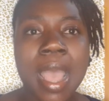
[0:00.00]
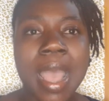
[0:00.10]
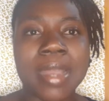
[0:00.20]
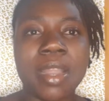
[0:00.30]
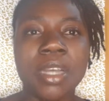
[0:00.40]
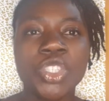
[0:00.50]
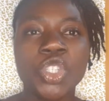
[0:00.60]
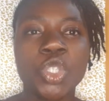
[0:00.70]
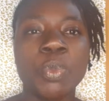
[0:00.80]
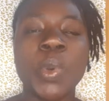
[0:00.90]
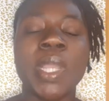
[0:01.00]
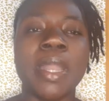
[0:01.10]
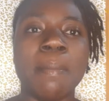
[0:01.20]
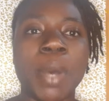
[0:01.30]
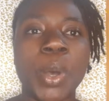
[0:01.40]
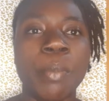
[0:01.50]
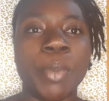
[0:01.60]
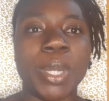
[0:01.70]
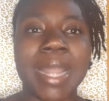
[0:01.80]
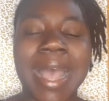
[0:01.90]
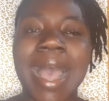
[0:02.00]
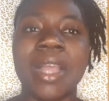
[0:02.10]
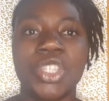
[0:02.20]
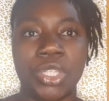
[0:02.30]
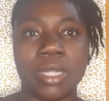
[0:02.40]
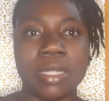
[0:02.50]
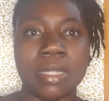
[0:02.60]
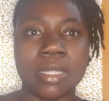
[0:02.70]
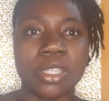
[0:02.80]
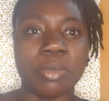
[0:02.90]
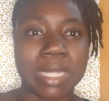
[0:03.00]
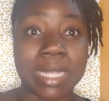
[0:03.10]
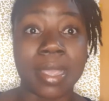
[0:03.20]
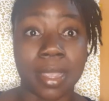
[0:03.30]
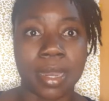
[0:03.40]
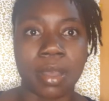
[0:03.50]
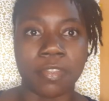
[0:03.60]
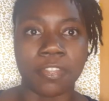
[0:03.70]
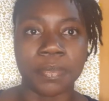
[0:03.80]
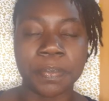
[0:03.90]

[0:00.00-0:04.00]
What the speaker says: and not just spoken about, but actions to be taken of.